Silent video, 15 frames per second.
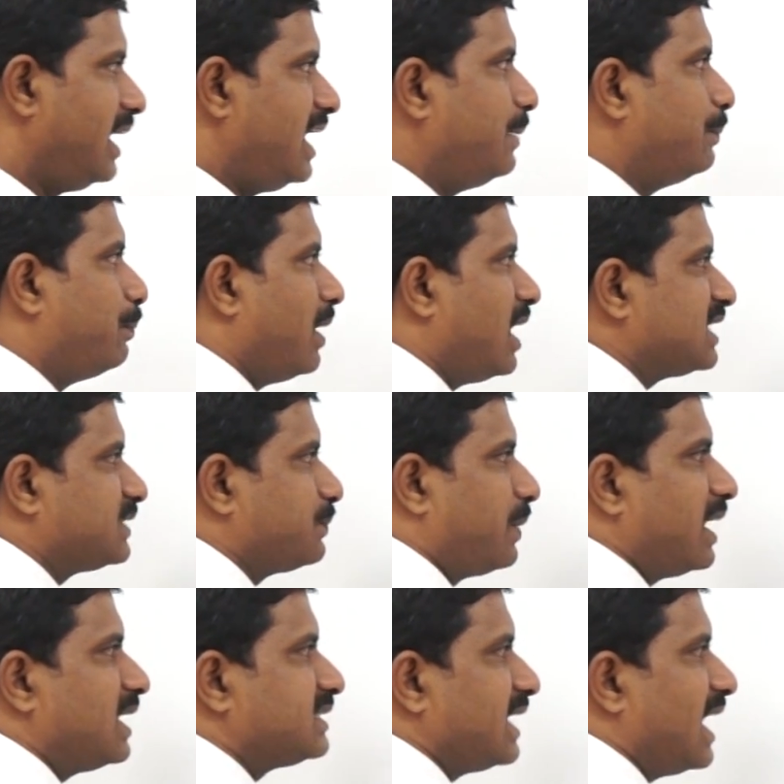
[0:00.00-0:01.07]
In
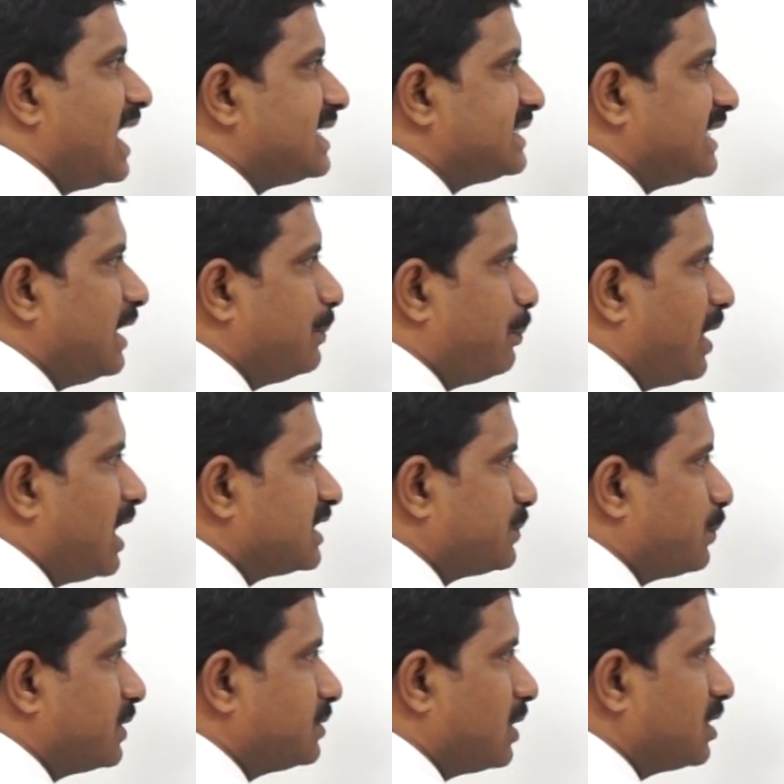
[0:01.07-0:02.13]
phosphorus acid, phosphorus